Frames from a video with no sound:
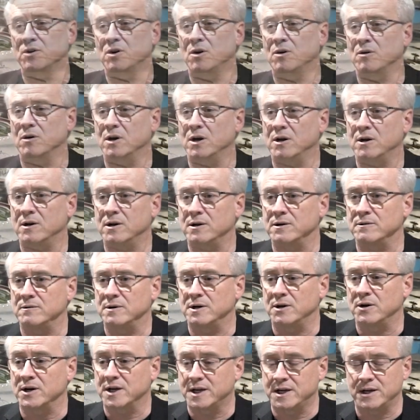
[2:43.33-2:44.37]
all
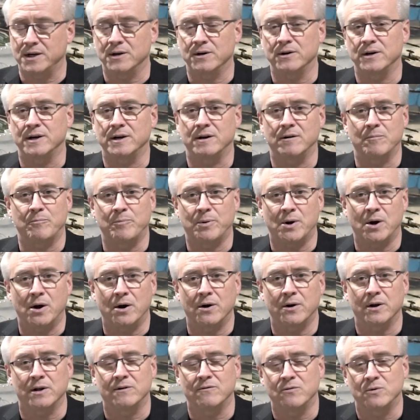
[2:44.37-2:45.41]
are here and are
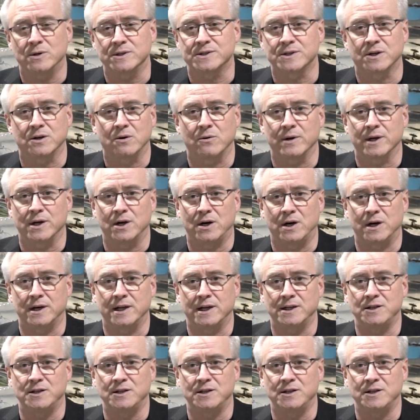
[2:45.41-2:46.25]
part of what's going on,